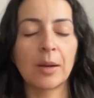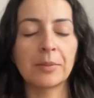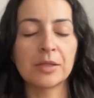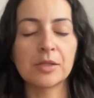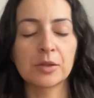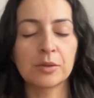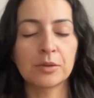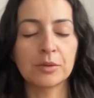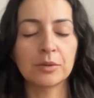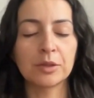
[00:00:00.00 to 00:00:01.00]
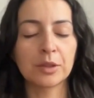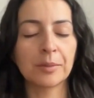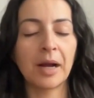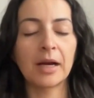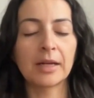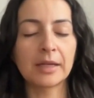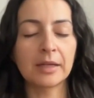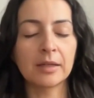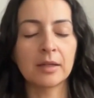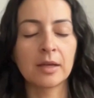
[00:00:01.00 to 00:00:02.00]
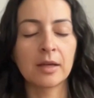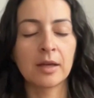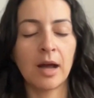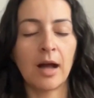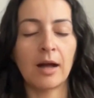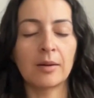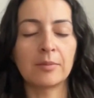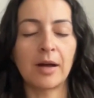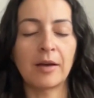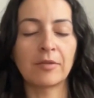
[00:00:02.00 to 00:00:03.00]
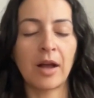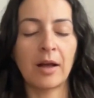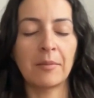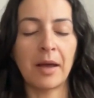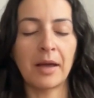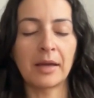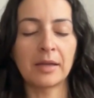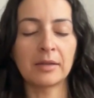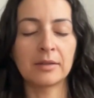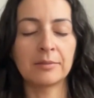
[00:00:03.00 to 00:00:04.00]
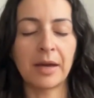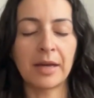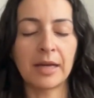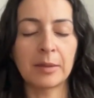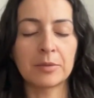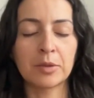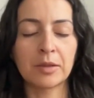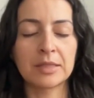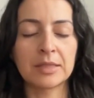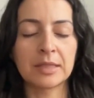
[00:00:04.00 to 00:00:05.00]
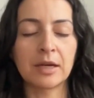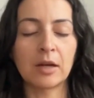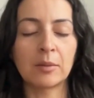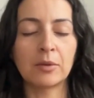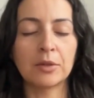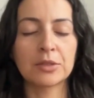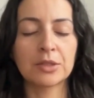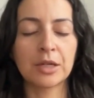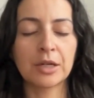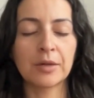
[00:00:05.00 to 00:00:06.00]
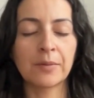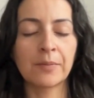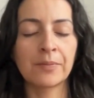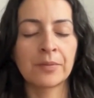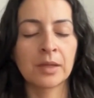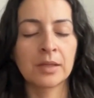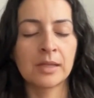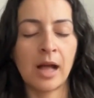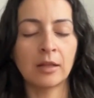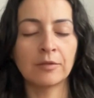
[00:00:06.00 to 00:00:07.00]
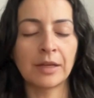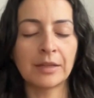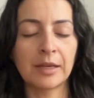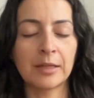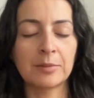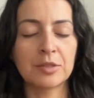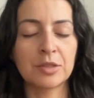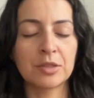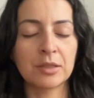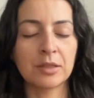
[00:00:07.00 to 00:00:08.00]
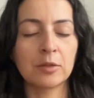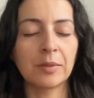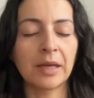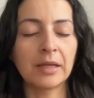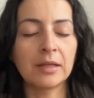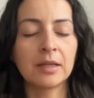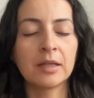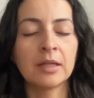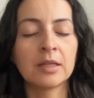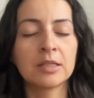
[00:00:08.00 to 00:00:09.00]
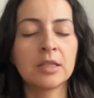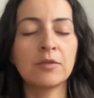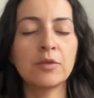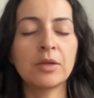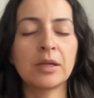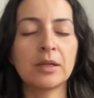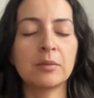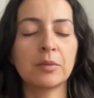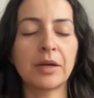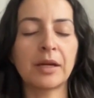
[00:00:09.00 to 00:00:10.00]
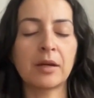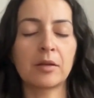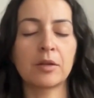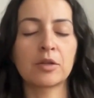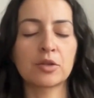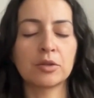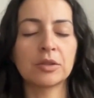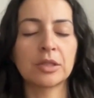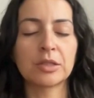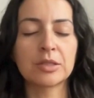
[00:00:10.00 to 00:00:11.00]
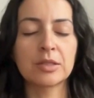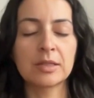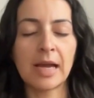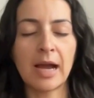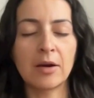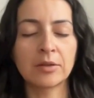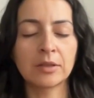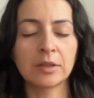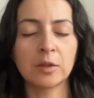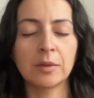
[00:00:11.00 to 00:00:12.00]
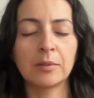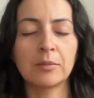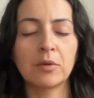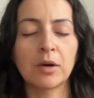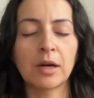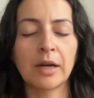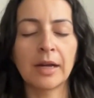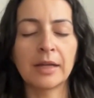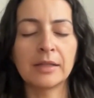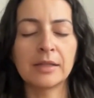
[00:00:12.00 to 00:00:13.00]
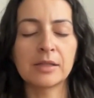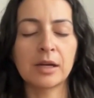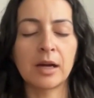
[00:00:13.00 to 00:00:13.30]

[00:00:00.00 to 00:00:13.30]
into your body. I've got my hips hoisted on a bolster to elevate the hips just a little bit. See if you can bring the shoulders down a little bit more and